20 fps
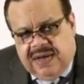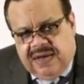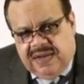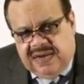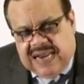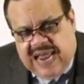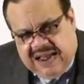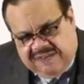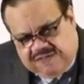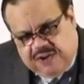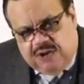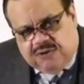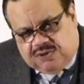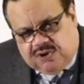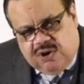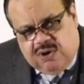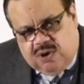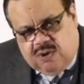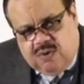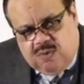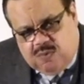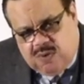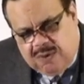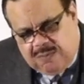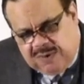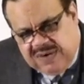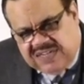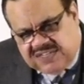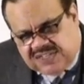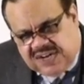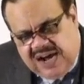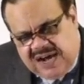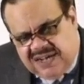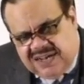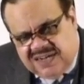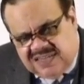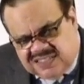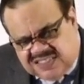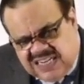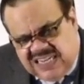Now, if you do what we tell
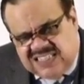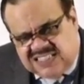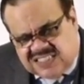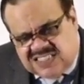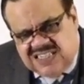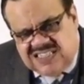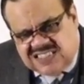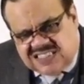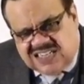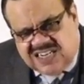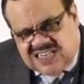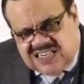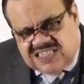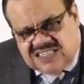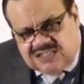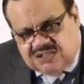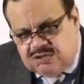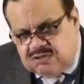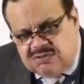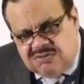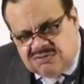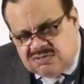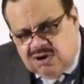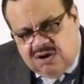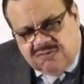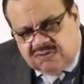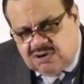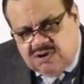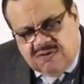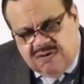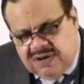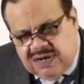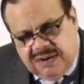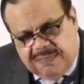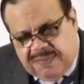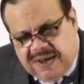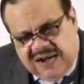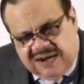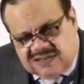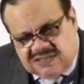you and teach these kids who don't know any
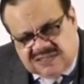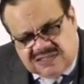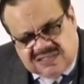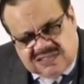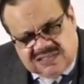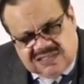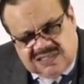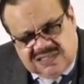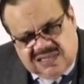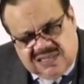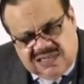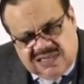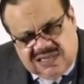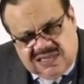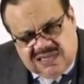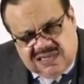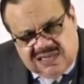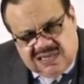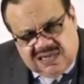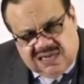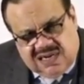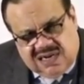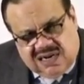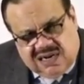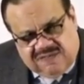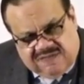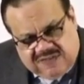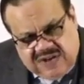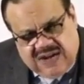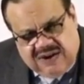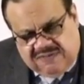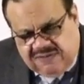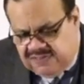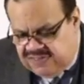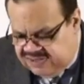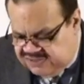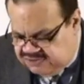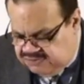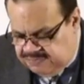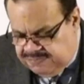better, uh,
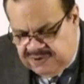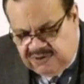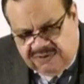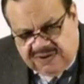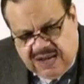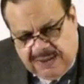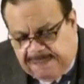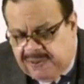everything's going to be okay.